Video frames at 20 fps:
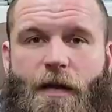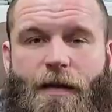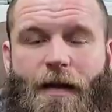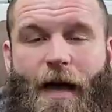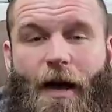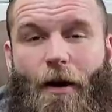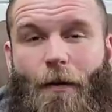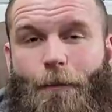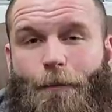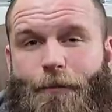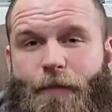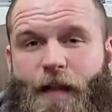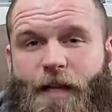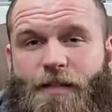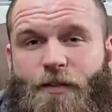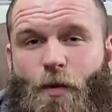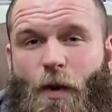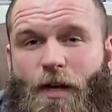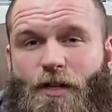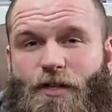Now,
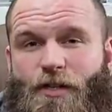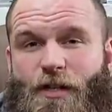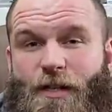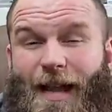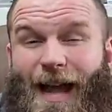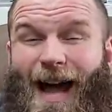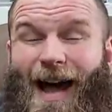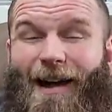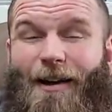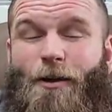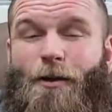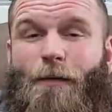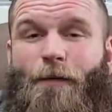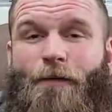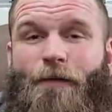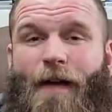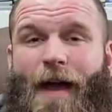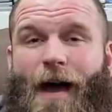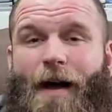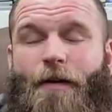next question, how do you
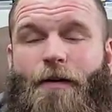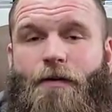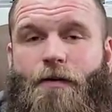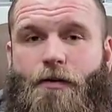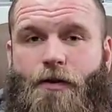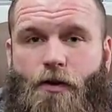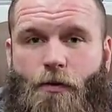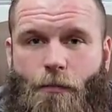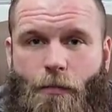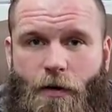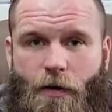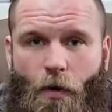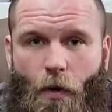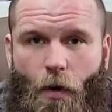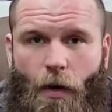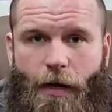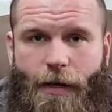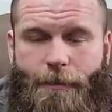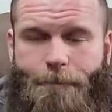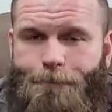value your
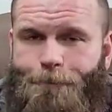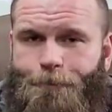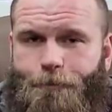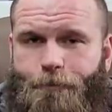McCoy?